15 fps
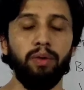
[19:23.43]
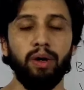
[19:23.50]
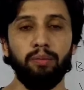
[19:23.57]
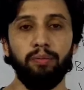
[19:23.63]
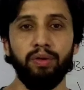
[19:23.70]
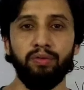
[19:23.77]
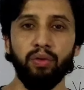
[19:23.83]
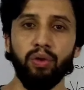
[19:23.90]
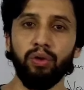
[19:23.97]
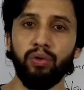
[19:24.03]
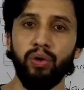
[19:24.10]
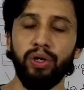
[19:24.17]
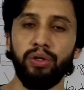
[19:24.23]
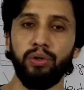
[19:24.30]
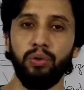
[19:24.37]
But before
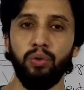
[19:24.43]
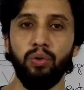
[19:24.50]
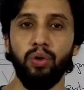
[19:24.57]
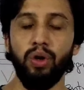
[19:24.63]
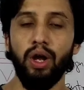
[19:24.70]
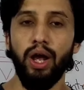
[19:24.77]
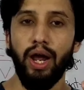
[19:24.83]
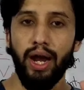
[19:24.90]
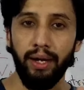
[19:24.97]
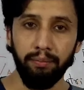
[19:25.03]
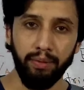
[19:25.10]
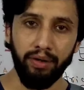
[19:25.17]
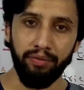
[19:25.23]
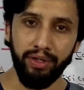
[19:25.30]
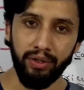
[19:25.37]
going to
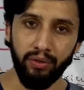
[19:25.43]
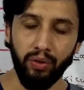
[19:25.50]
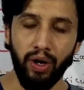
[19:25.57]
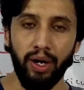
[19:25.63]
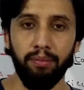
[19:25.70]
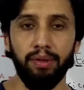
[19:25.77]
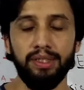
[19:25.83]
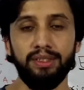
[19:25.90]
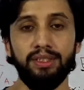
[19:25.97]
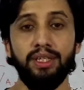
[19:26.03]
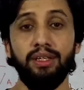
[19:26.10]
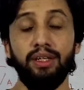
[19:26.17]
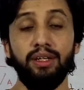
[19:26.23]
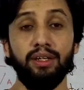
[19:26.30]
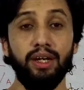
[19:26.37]
end my video, I must
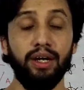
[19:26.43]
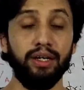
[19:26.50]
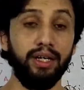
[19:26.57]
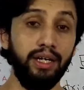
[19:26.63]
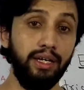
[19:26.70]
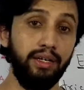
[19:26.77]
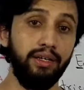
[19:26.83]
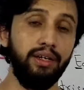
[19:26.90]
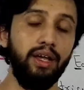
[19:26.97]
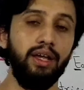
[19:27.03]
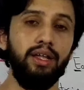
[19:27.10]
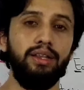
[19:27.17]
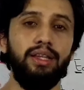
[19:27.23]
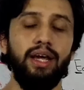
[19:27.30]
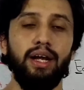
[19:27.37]
say here again
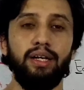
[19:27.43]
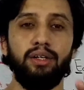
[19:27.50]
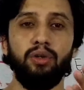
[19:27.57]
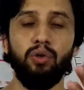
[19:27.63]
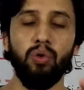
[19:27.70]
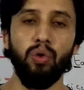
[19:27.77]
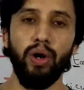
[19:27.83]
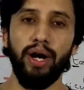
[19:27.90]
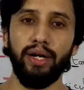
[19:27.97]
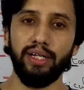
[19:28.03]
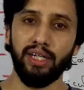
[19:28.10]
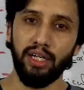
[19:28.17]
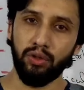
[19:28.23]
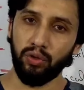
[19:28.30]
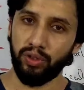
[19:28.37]
that go
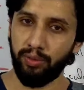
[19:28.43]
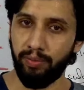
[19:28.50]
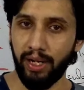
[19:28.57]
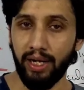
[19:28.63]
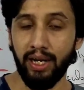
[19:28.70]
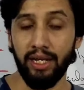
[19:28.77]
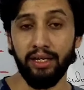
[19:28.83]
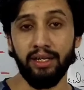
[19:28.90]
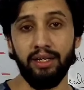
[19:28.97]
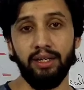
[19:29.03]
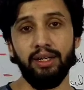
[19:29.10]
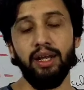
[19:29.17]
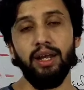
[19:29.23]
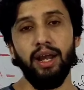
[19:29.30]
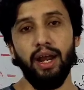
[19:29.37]
and click on the bell
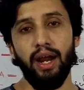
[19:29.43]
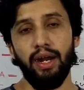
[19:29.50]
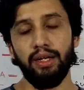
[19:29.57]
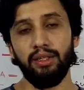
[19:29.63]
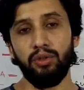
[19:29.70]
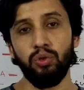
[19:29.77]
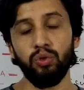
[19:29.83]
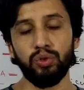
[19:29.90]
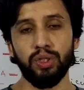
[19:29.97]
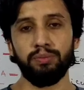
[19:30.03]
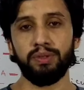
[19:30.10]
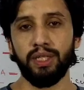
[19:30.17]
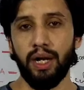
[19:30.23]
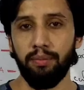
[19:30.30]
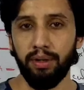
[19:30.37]
icon and do
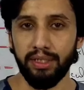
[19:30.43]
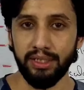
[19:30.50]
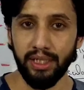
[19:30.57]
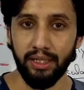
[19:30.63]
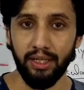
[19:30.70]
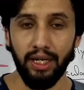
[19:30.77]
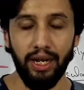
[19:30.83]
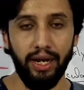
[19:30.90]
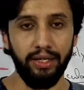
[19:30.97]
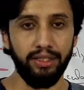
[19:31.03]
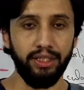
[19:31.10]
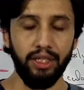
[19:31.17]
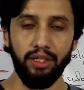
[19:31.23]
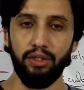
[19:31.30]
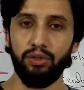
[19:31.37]
subscribe my channel and
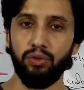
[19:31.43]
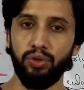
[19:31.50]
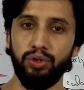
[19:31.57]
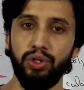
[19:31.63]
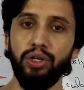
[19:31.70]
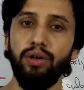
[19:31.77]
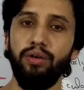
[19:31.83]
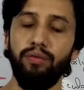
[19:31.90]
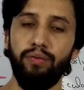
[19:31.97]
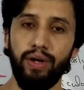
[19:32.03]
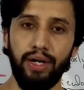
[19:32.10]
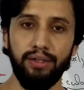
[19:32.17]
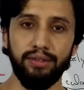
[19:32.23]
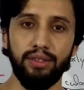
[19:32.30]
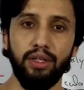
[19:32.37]
share it to your
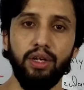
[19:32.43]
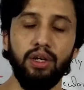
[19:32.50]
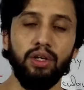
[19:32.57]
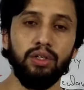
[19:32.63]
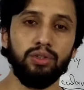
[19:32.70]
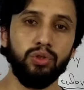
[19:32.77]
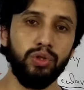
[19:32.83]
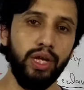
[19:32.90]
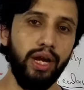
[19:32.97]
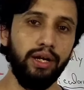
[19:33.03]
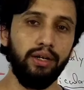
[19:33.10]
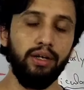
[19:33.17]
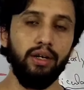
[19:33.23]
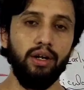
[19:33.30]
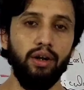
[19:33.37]
friends, so
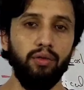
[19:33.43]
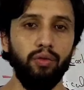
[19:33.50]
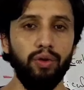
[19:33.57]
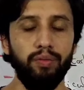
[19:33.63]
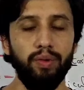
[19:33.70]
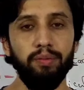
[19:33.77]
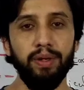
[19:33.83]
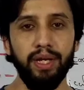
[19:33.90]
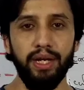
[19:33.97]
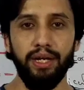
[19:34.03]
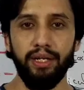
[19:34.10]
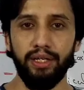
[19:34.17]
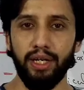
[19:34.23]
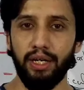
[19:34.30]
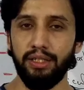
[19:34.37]
that we will be
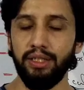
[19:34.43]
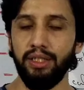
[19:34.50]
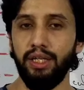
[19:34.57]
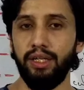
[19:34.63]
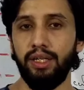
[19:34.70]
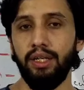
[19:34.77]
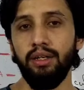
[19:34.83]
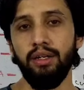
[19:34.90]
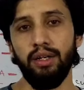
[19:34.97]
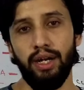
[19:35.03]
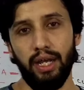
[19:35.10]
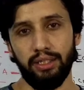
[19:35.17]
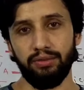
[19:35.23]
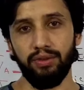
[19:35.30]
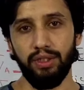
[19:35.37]
in touch in
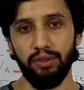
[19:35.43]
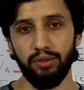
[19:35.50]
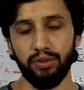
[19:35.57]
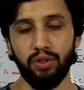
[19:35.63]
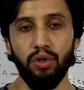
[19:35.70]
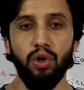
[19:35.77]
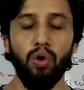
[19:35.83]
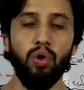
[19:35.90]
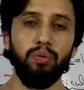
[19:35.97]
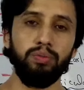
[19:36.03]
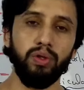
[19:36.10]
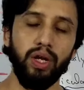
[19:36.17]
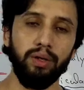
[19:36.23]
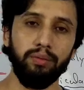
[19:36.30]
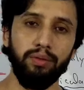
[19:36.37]
next videos.
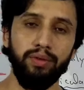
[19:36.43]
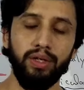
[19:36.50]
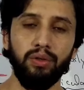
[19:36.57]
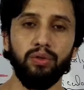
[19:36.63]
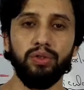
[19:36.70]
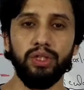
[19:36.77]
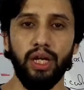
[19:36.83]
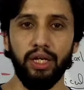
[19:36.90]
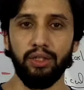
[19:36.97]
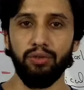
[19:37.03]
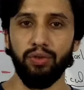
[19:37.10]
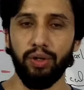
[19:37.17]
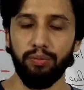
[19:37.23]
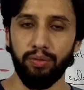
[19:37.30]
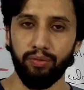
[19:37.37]
Hope you like my video. Thank
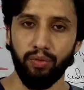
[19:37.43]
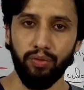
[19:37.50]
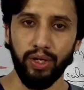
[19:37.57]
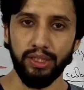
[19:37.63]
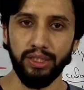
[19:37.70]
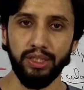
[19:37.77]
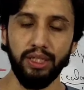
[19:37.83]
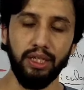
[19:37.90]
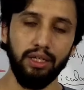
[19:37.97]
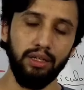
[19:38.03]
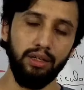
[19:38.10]
you very much for watching.